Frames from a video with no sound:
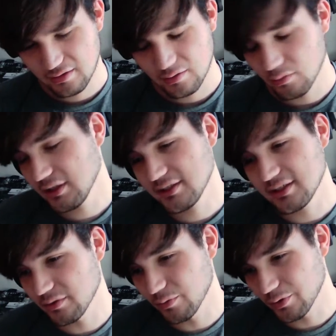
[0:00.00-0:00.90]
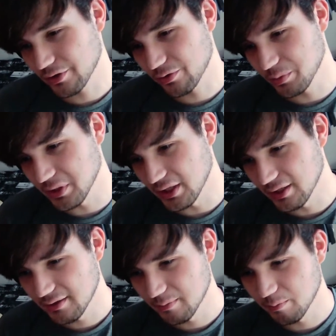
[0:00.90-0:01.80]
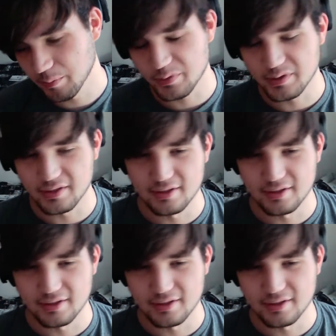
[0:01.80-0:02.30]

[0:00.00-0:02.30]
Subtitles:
well, at least it didn't work for me. But